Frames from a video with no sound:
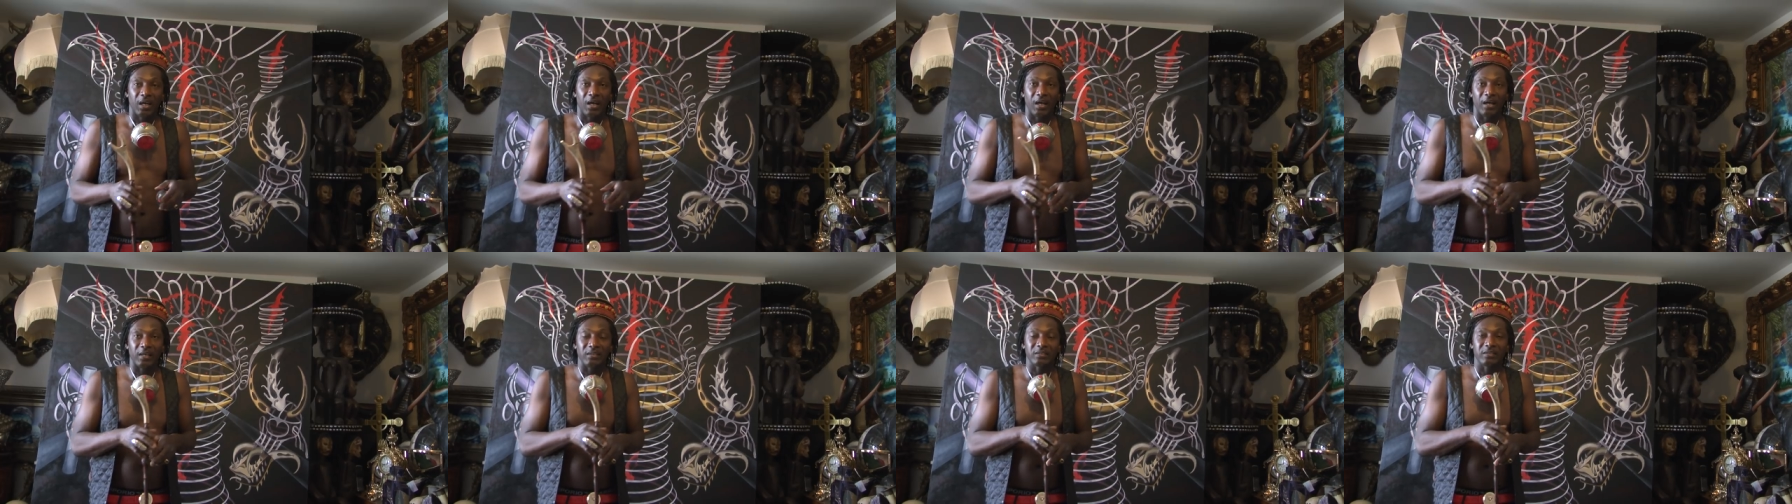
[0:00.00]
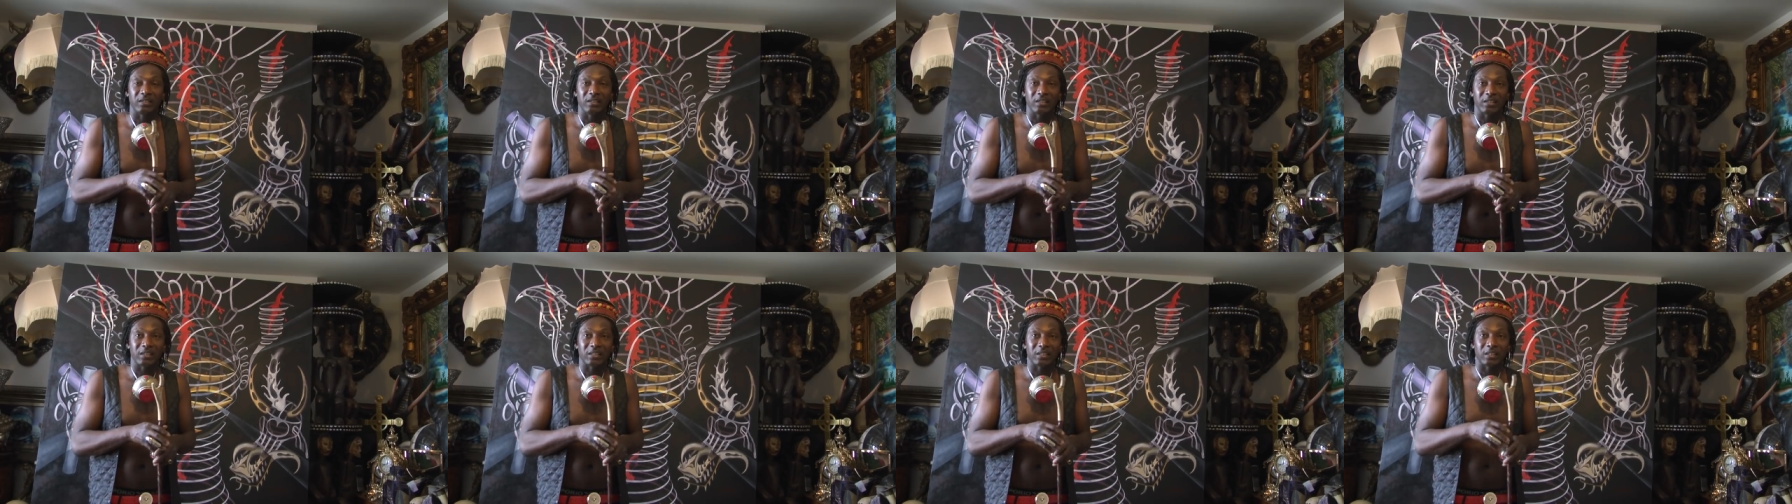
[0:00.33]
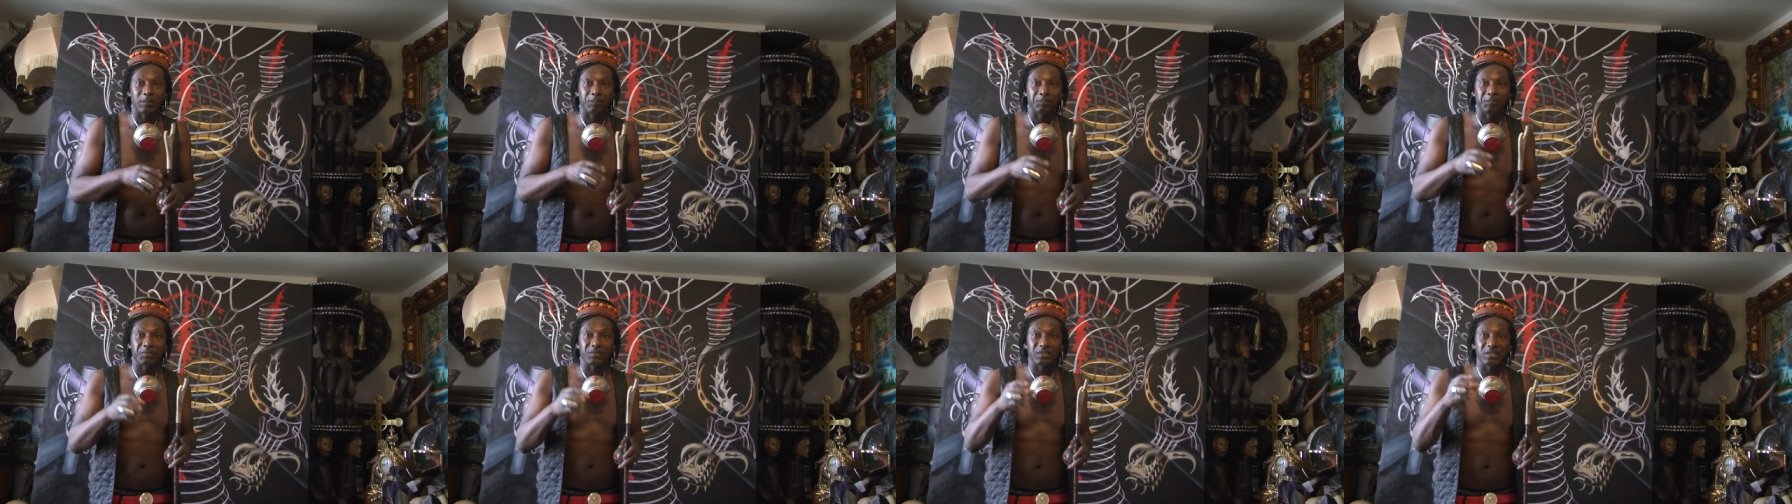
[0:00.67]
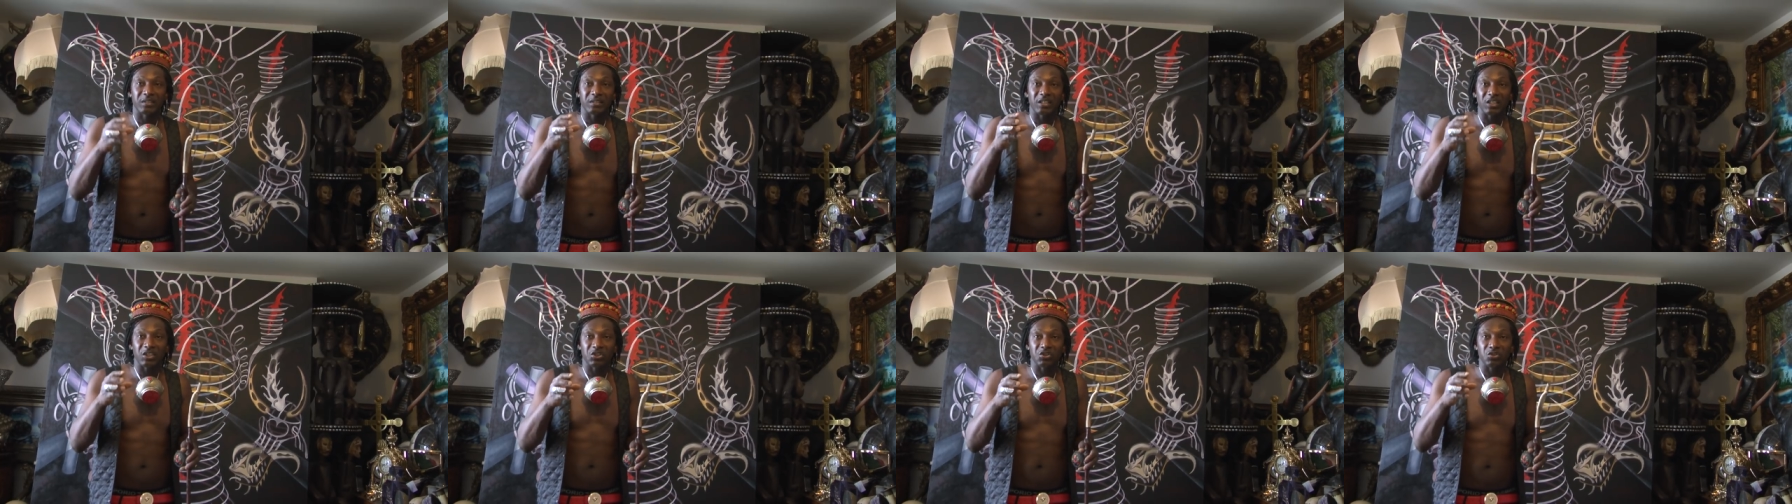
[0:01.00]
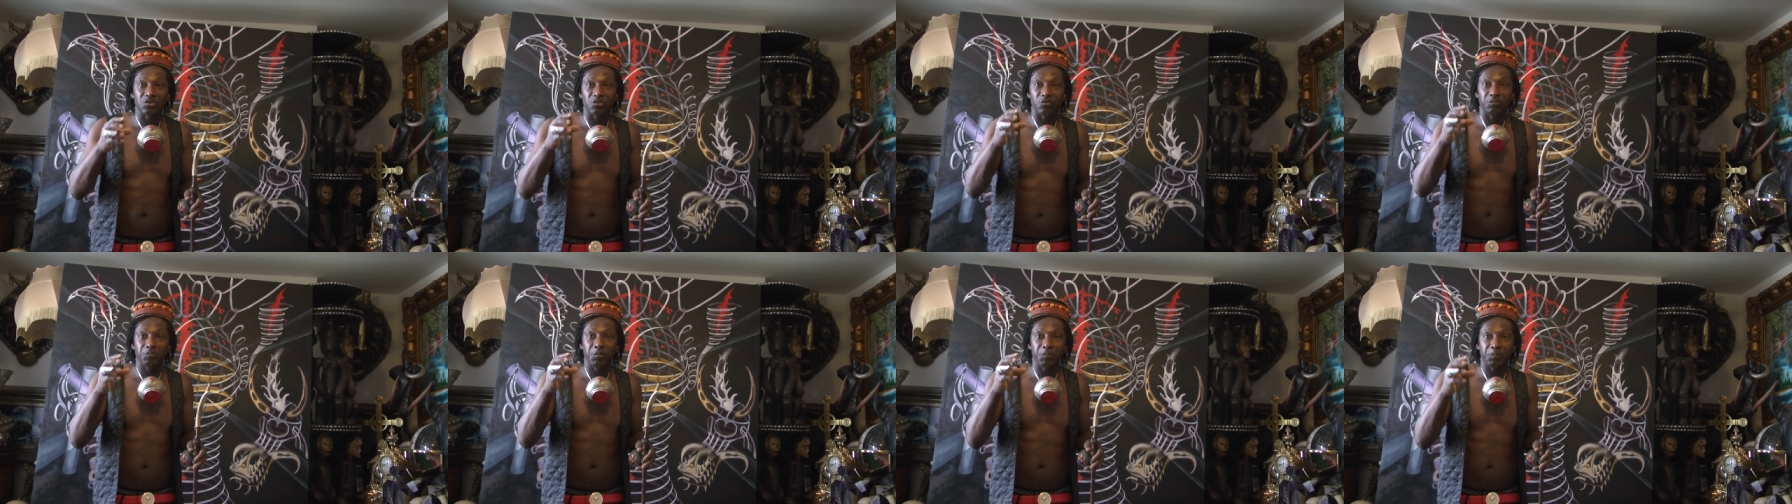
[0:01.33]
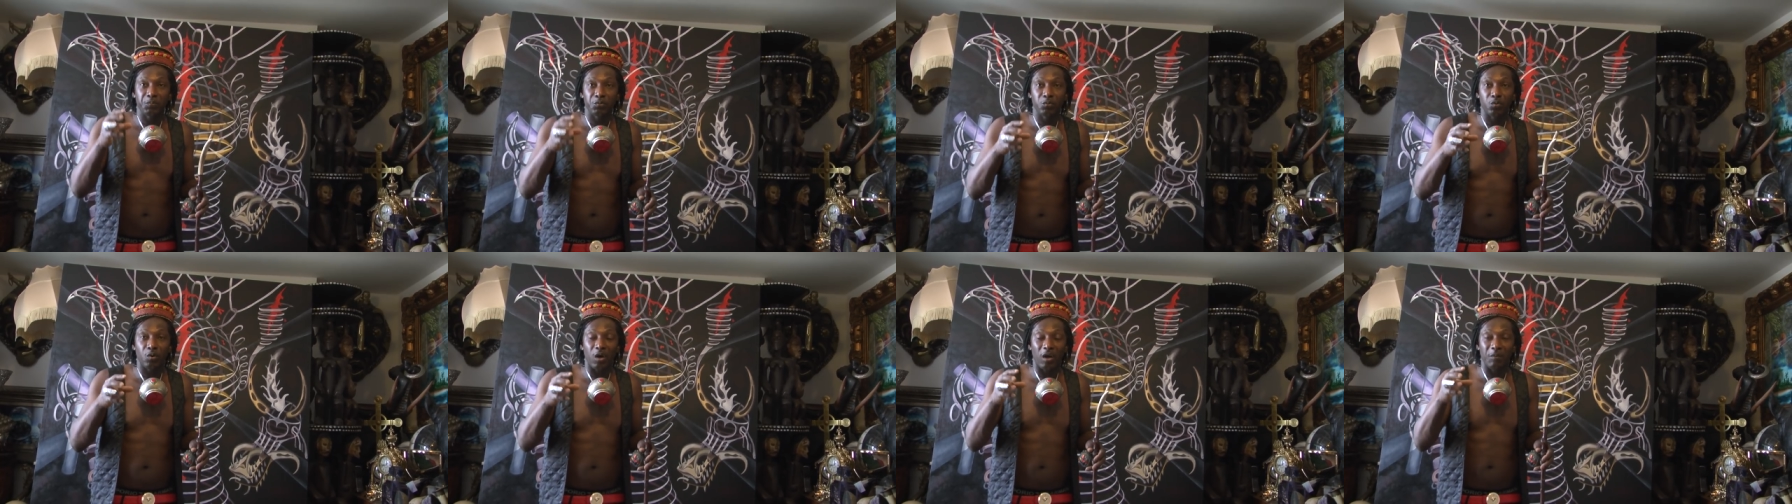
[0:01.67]
are the representation of
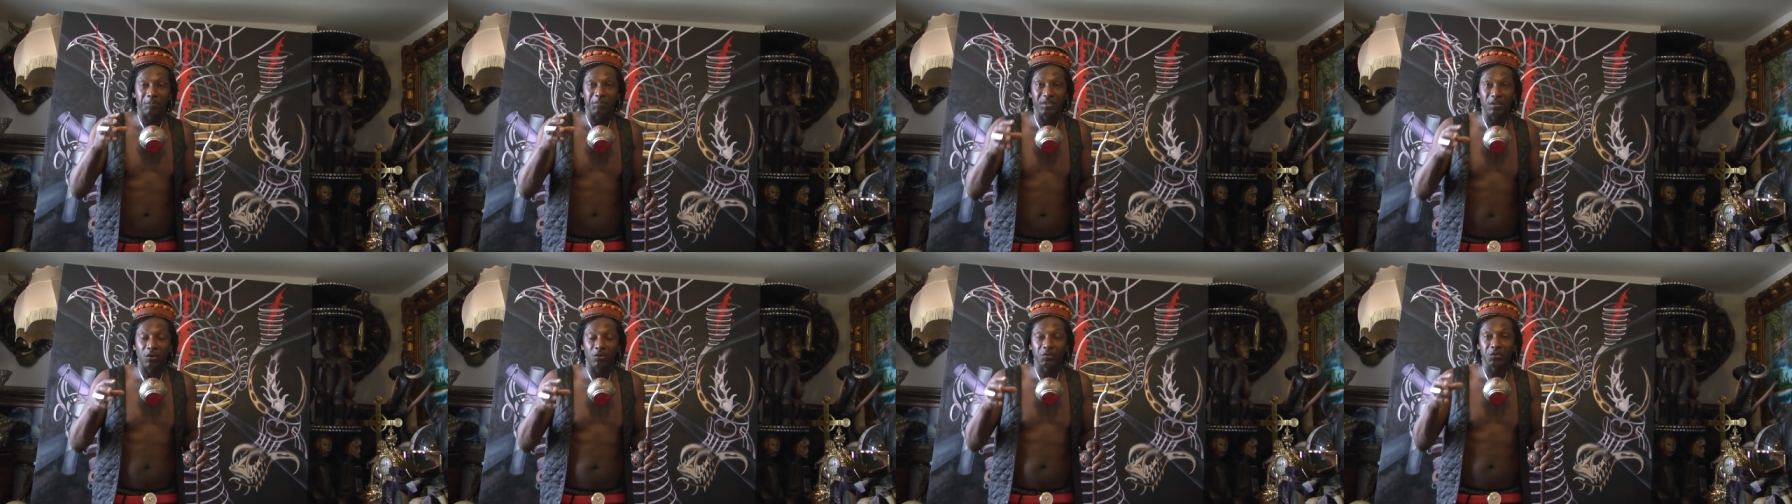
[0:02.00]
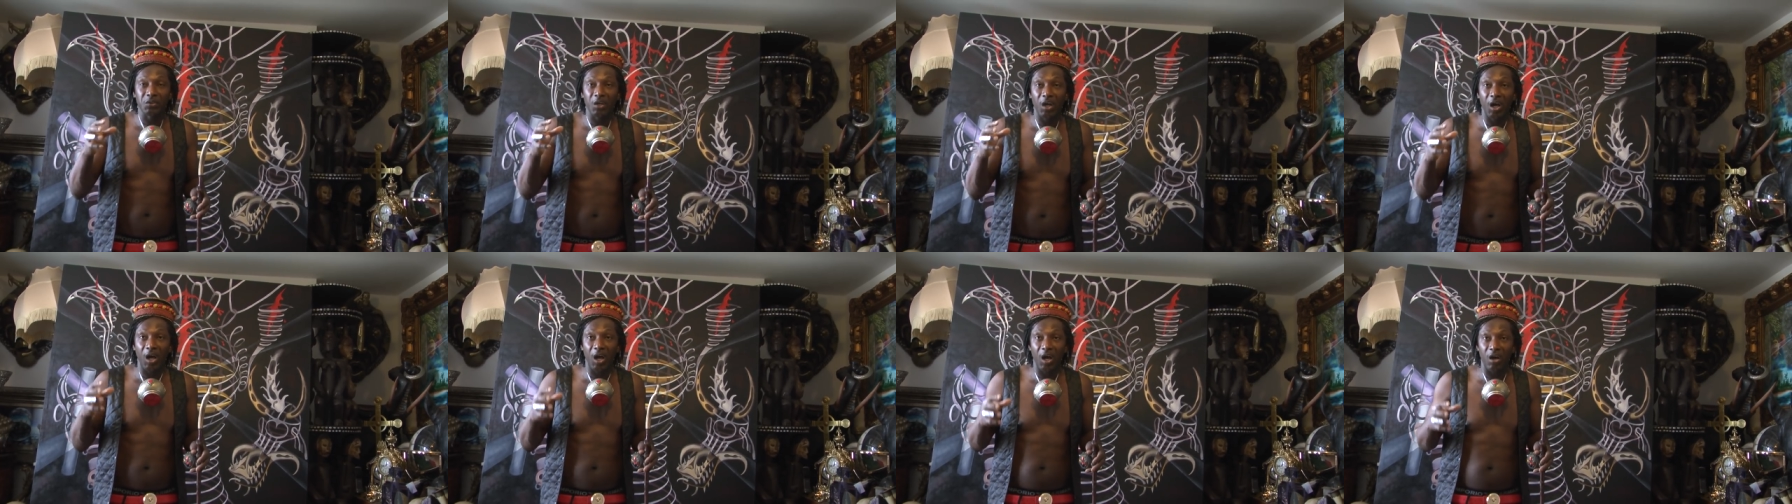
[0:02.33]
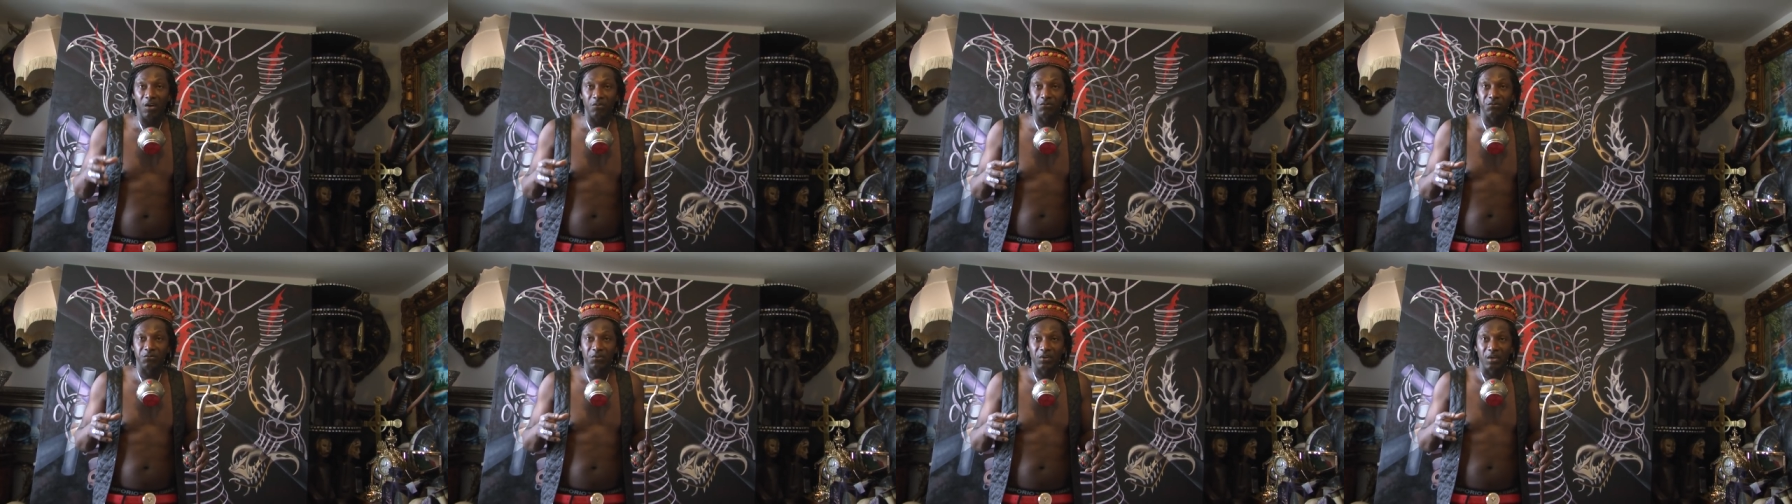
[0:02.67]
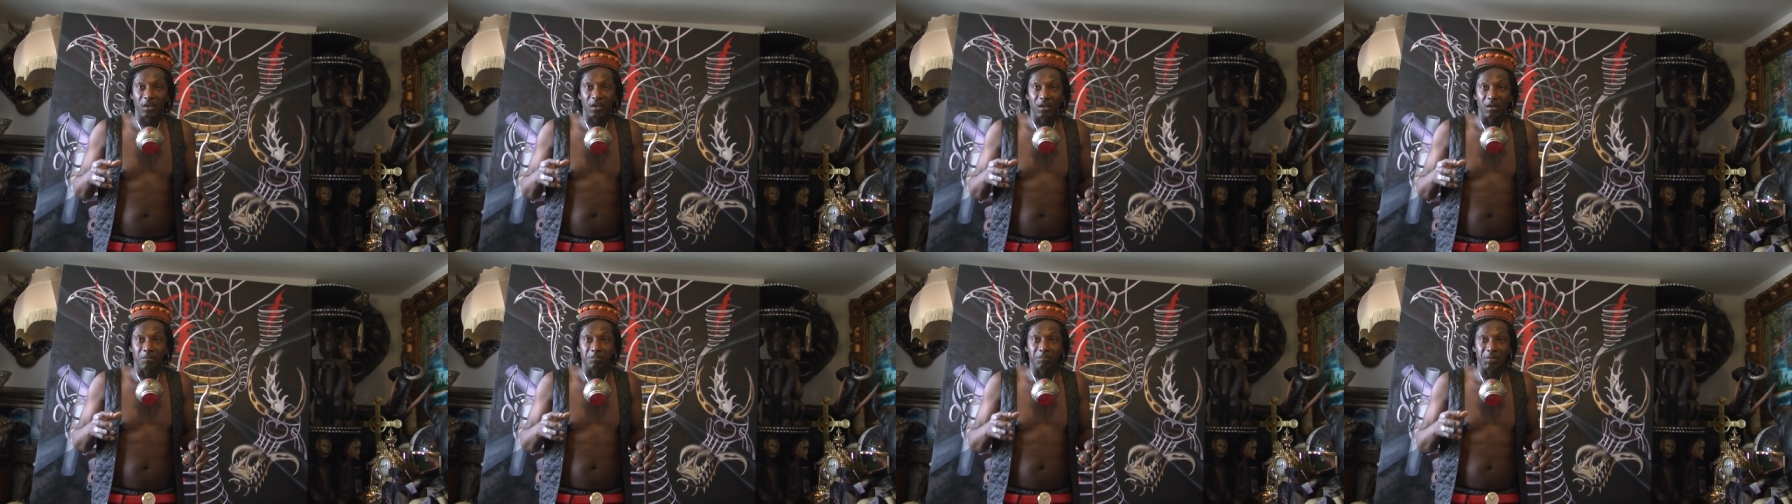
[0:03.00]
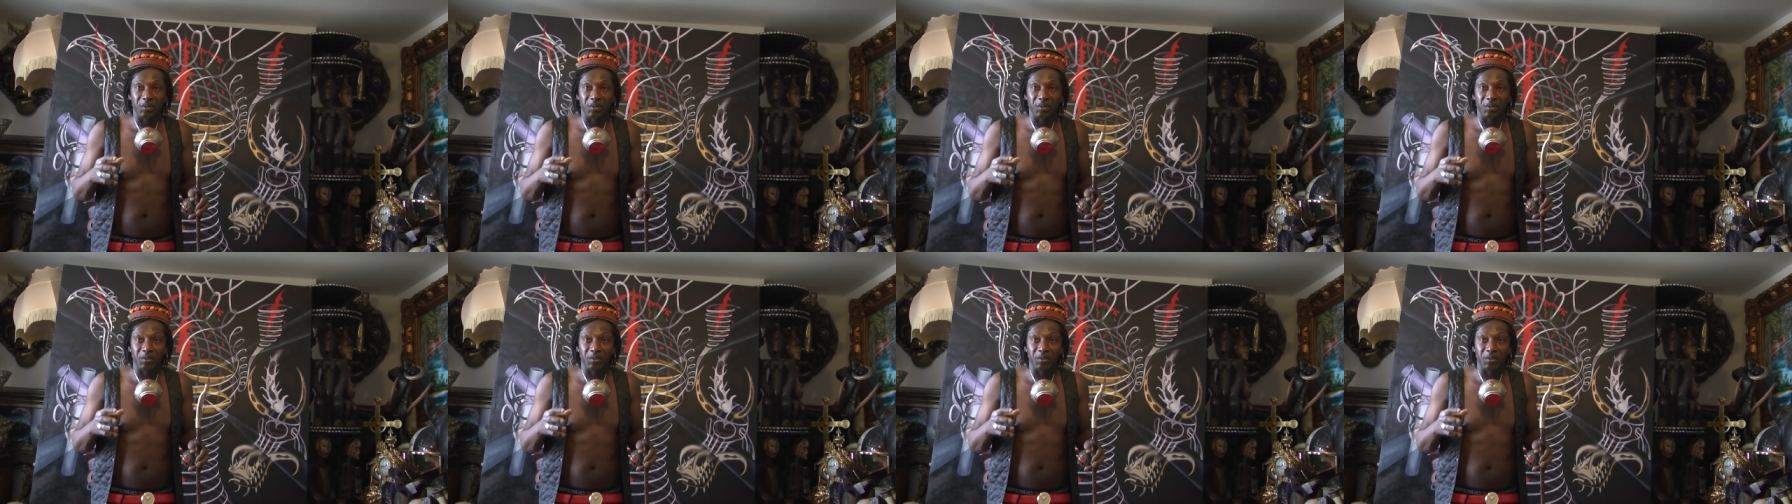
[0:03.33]
people who have been on earth,